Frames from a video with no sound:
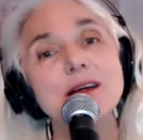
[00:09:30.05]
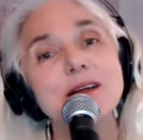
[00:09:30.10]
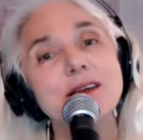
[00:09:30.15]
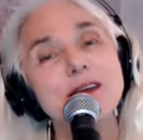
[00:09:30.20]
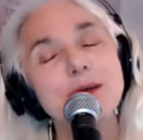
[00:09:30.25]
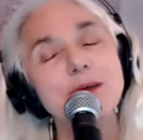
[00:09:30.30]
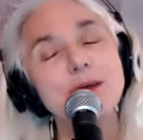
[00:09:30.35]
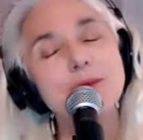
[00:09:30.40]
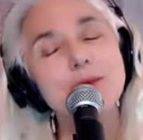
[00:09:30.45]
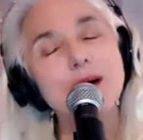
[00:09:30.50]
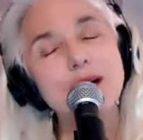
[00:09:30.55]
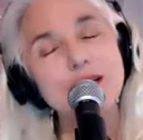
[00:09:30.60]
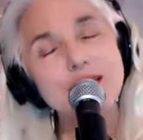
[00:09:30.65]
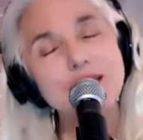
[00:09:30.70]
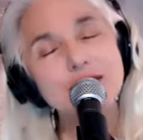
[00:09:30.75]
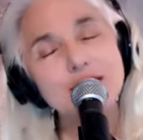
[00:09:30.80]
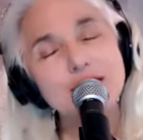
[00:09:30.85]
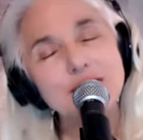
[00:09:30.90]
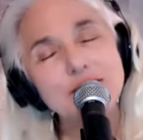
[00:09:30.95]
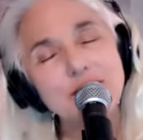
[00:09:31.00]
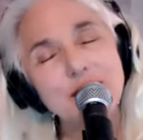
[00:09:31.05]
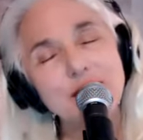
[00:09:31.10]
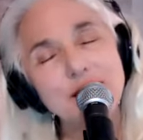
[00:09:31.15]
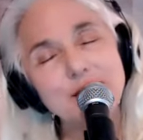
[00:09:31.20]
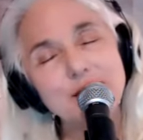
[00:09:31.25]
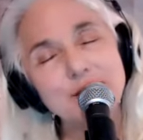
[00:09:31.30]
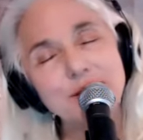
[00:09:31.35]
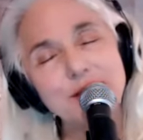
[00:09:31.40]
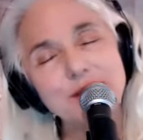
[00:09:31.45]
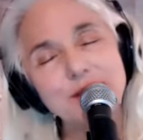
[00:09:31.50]
the embodied
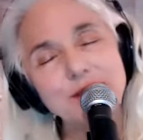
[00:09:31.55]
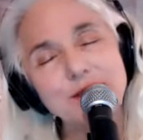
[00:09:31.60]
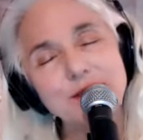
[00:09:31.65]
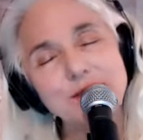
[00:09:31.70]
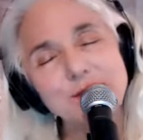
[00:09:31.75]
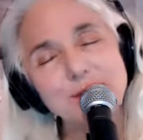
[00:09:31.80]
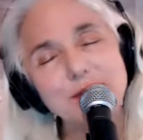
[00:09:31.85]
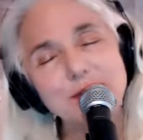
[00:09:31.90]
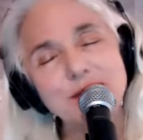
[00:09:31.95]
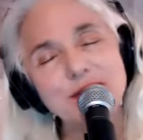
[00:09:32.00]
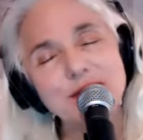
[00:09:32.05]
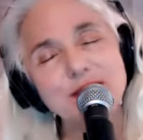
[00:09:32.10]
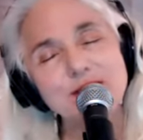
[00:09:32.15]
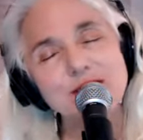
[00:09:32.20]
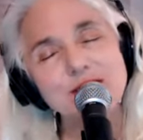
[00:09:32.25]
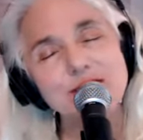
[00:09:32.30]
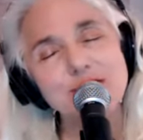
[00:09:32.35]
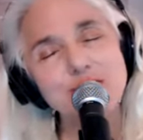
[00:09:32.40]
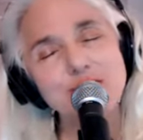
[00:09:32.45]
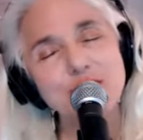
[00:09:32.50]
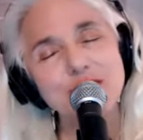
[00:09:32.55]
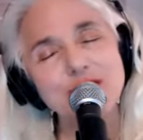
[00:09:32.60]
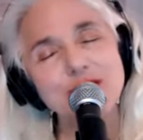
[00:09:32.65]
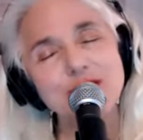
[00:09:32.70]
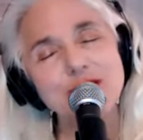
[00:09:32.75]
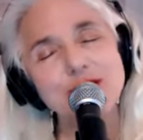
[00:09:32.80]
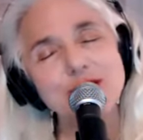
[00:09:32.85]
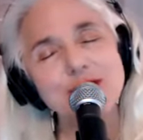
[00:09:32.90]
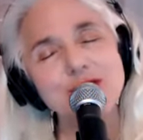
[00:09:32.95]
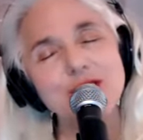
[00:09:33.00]
Divine Mother experiences
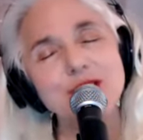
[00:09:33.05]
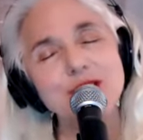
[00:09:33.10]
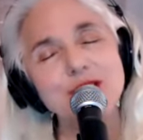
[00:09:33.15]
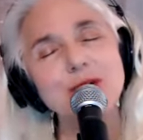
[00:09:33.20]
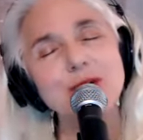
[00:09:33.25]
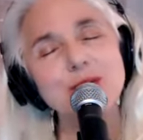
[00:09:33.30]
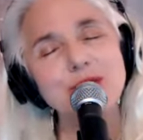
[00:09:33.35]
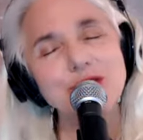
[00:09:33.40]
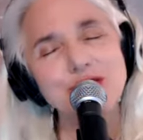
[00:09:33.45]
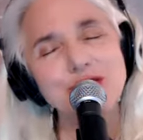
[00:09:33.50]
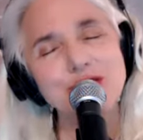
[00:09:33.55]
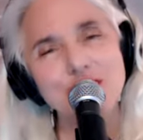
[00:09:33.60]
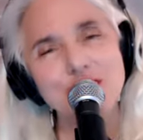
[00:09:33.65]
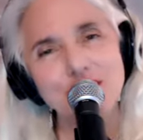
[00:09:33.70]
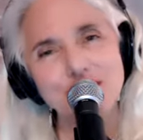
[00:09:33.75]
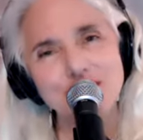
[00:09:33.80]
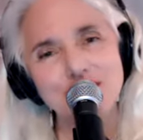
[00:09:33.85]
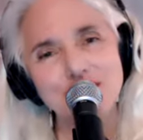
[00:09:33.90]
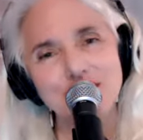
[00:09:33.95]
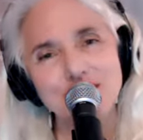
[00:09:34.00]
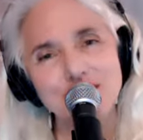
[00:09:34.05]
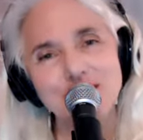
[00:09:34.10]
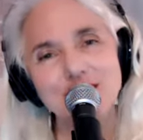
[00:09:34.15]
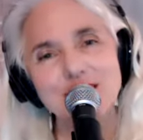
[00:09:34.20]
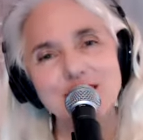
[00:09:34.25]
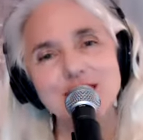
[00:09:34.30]
oneness with the Shakti